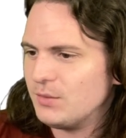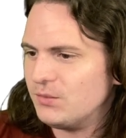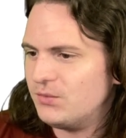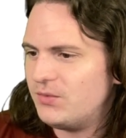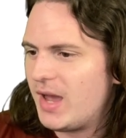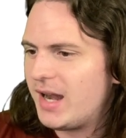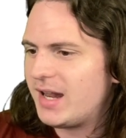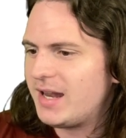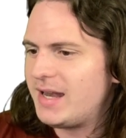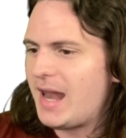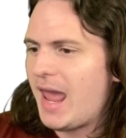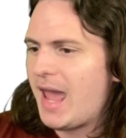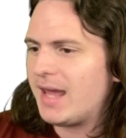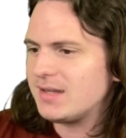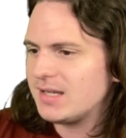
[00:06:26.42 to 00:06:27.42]

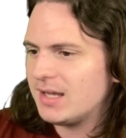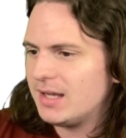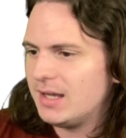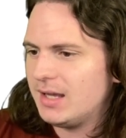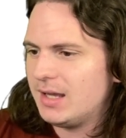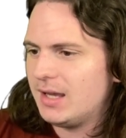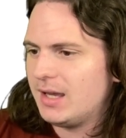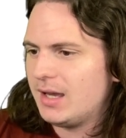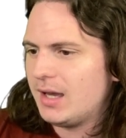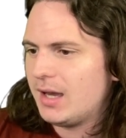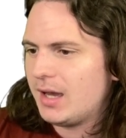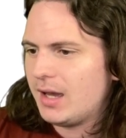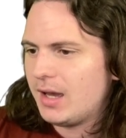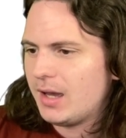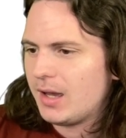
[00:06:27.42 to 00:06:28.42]
Venonat.
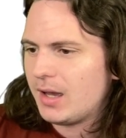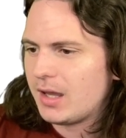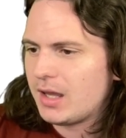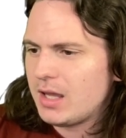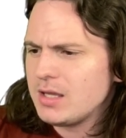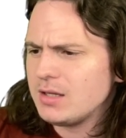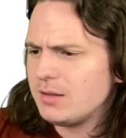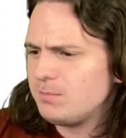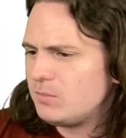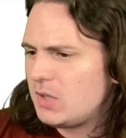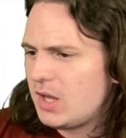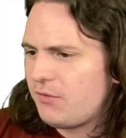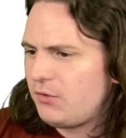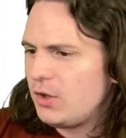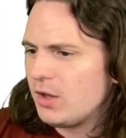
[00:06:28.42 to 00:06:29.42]
And
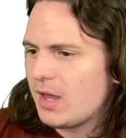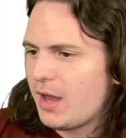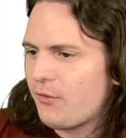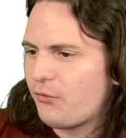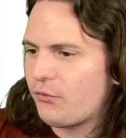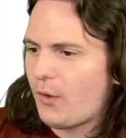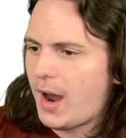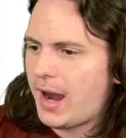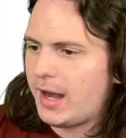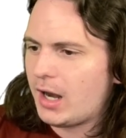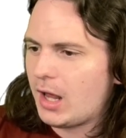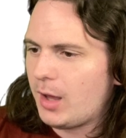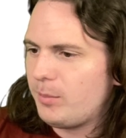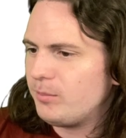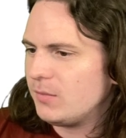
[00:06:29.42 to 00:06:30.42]
if you like fry it
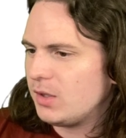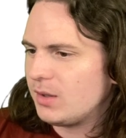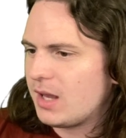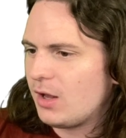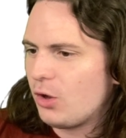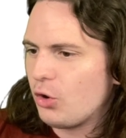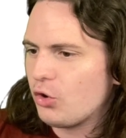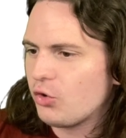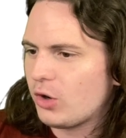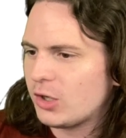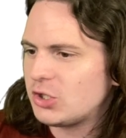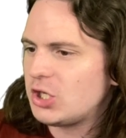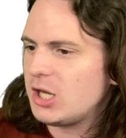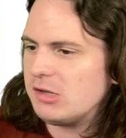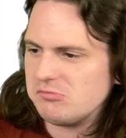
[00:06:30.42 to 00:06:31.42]
up, get a little
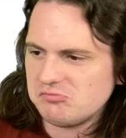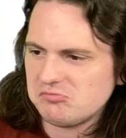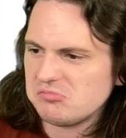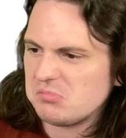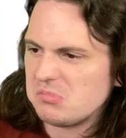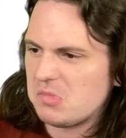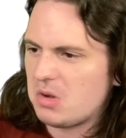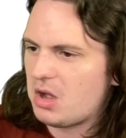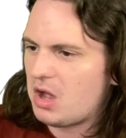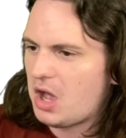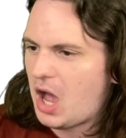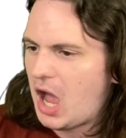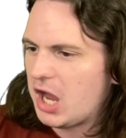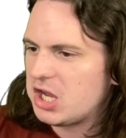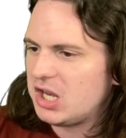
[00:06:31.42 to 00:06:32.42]
crunchy,
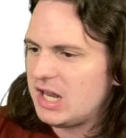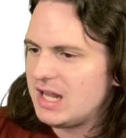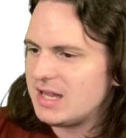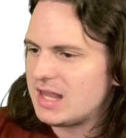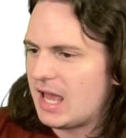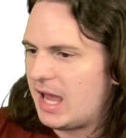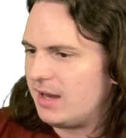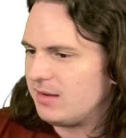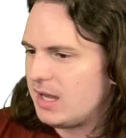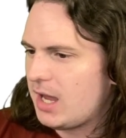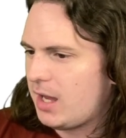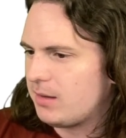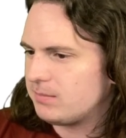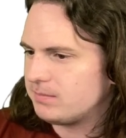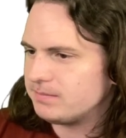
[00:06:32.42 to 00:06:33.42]
I could eat that.
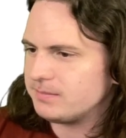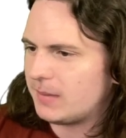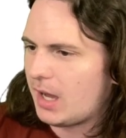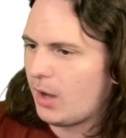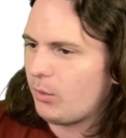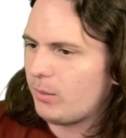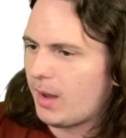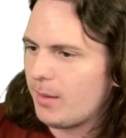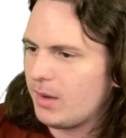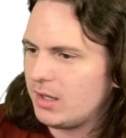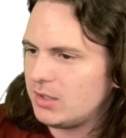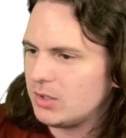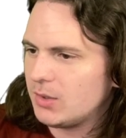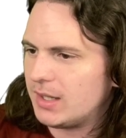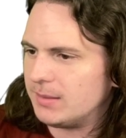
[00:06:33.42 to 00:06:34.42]
Yeah, I, I
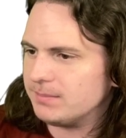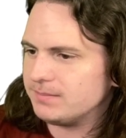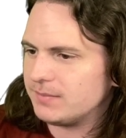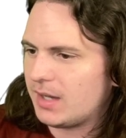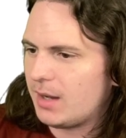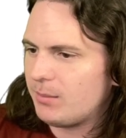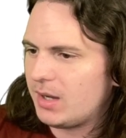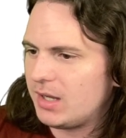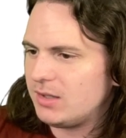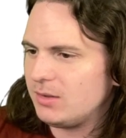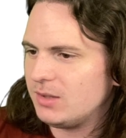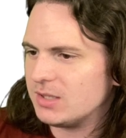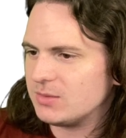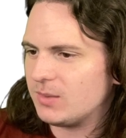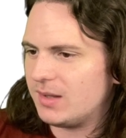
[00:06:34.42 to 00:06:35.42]
might do it. I might
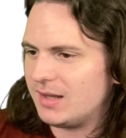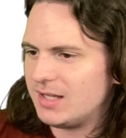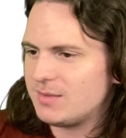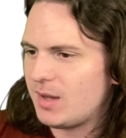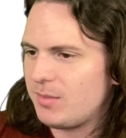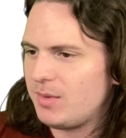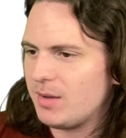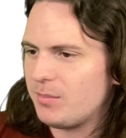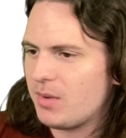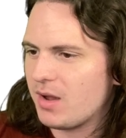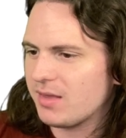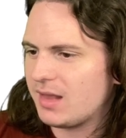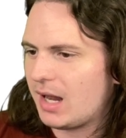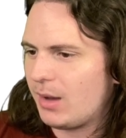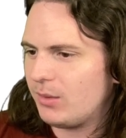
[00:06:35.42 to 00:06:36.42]
do this one. This might be a
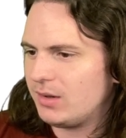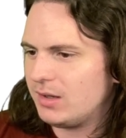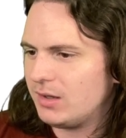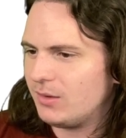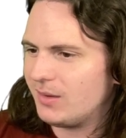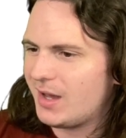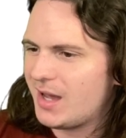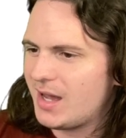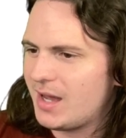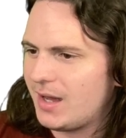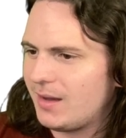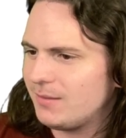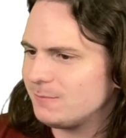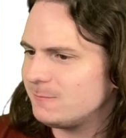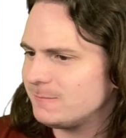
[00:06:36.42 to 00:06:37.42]
bug that I would do.
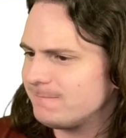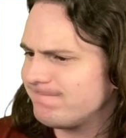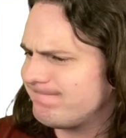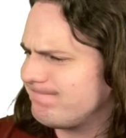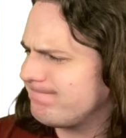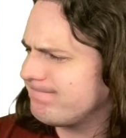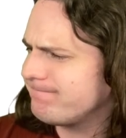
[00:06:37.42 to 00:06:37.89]
Um,